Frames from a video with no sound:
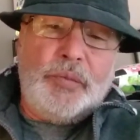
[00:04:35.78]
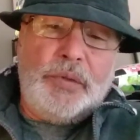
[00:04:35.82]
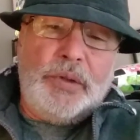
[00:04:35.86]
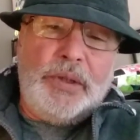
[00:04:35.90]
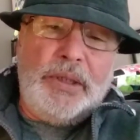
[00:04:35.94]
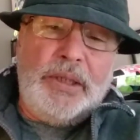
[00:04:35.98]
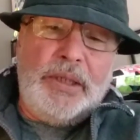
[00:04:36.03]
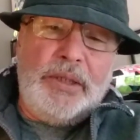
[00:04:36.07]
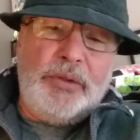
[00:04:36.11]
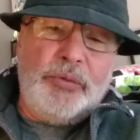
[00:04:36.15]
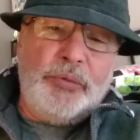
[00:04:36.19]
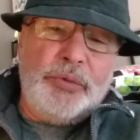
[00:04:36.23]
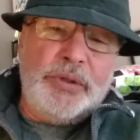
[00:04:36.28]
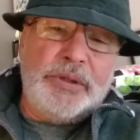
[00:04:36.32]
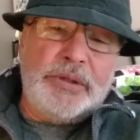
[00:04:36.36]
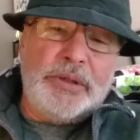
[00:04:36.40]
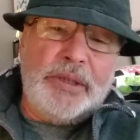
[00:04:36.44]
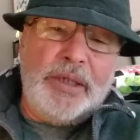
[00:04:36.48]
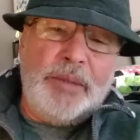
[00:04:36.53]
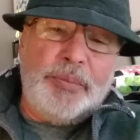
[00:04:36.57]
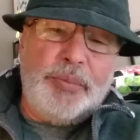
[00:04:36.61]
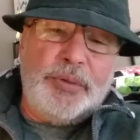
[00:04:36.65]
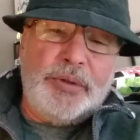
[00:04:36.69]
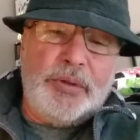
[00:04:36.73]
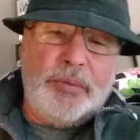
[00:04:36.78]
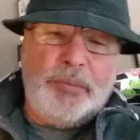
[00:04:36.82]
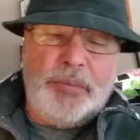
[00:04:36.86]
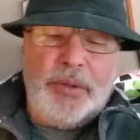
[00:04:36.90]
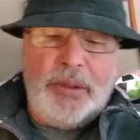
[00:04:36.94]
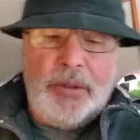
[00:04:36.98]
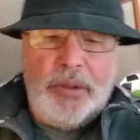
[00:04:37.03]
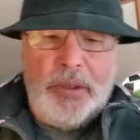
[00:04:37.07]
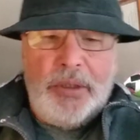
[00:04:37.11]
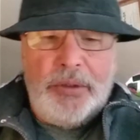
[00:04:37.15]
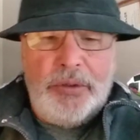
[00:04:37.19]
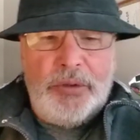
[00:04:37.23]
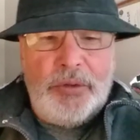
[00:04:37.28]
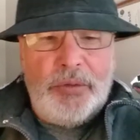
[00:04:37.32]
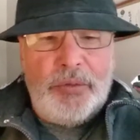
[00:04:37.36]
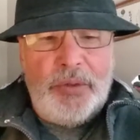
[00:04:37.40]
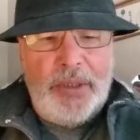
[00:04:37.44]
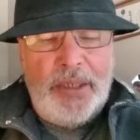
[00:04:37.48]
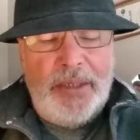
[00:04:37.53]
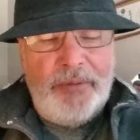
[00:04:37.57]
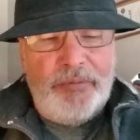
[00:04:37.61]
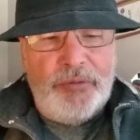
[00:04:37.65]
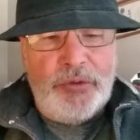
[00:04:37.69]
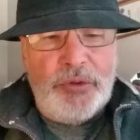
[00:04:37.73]
And the reason I put the bead on, you don't
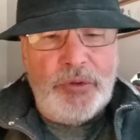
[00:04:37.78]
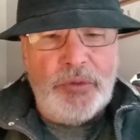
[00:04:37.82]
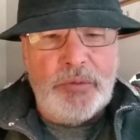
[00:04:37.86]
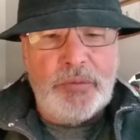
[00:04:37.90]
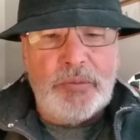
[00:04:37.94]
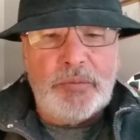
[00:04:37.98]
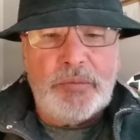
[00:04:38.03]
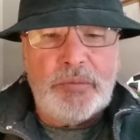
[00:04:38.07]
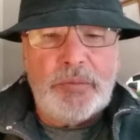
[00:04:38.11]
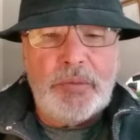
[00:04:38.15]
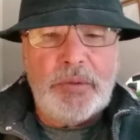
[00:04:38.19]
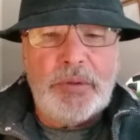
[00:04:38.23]
have to,